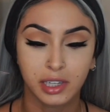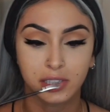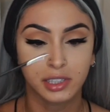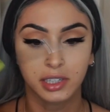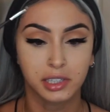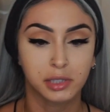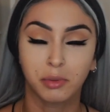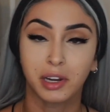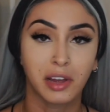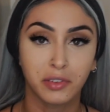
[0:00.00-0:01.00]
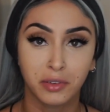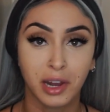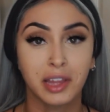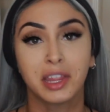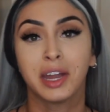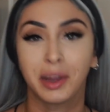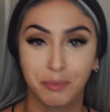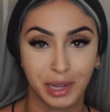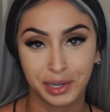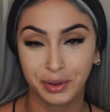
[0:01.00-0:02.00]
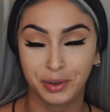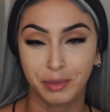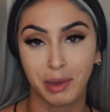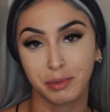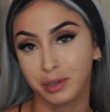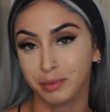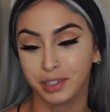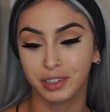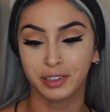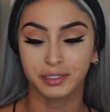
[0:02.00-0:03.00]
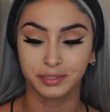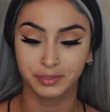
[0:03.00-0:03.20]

I just kind of spread it everywhere, and then I blend it with my beauty blender.